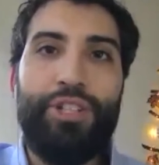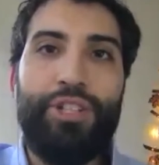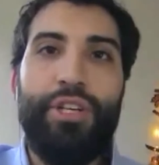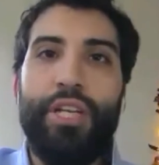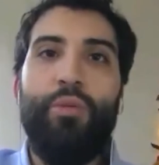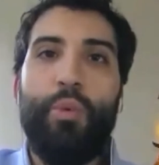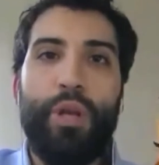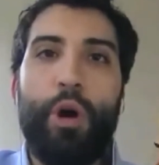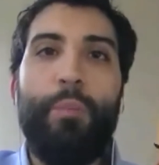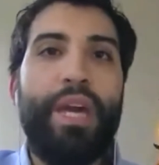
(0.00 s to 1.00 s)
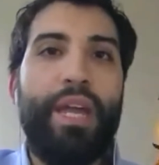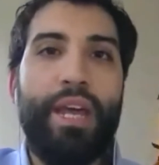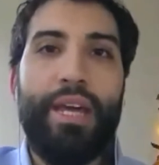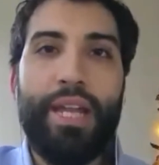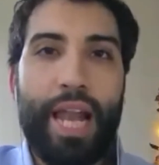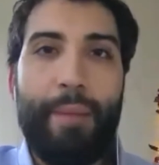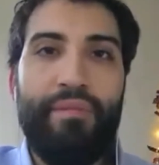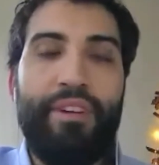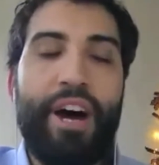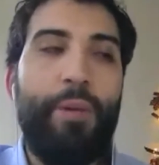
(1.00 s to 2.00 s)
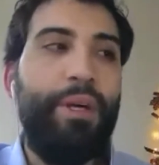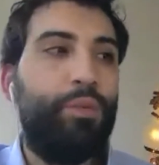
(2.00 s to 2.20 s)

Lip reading: We will not be in a lab environment.